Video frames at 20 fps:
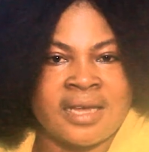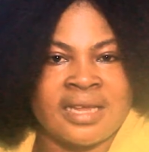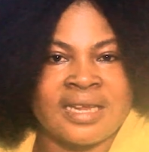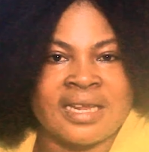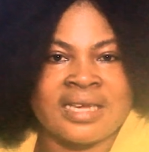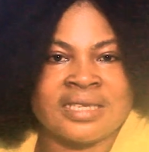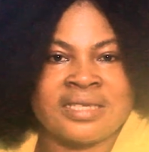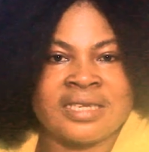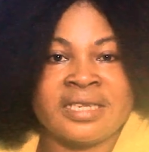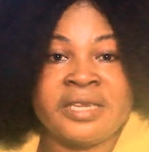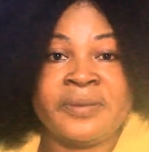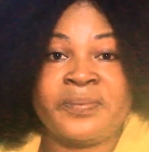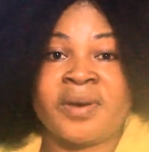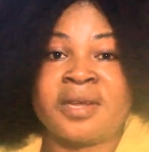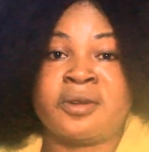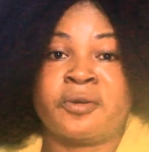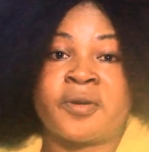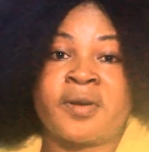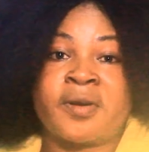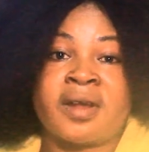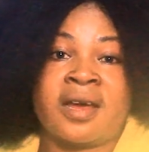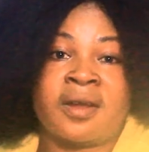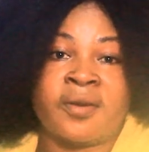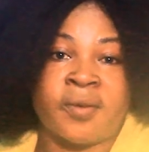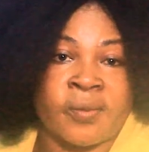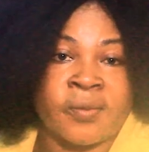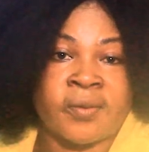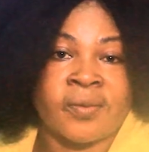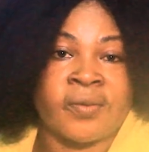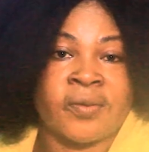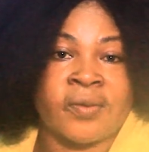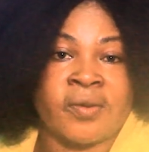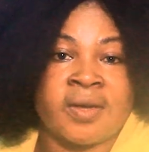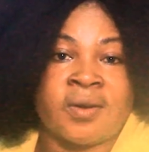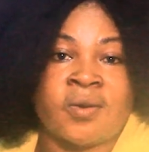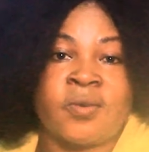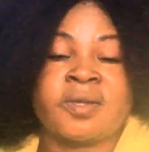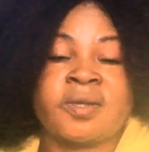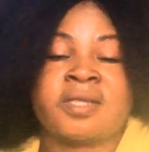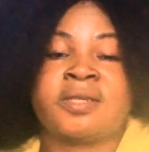Now say, Nippano crown.
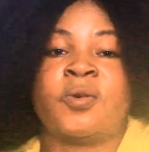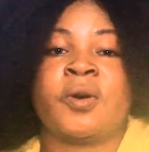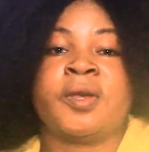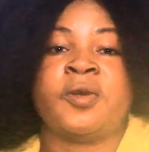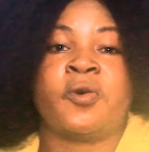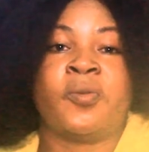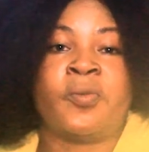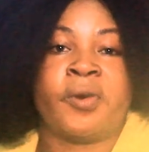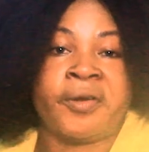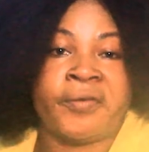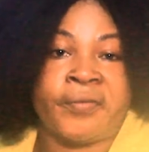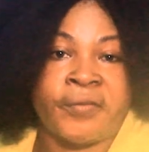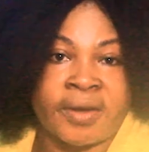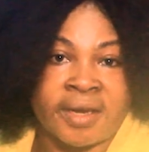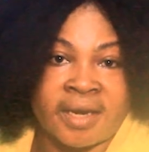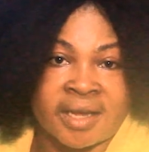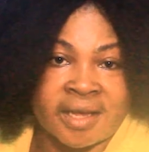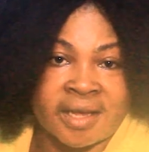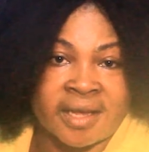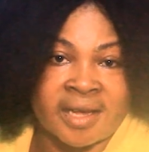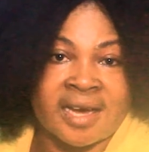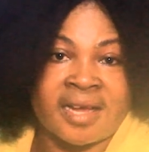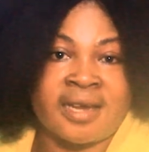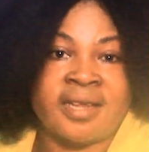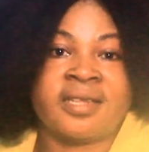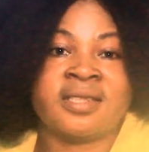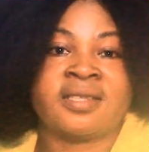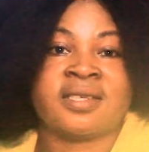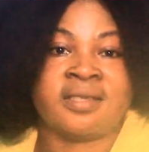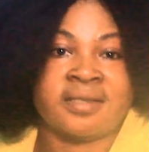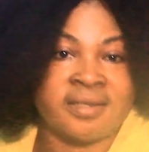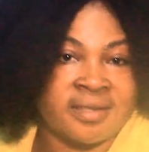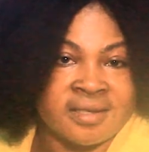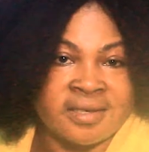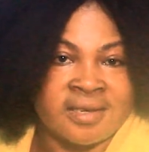What's so on your boyfriend? I didn't see.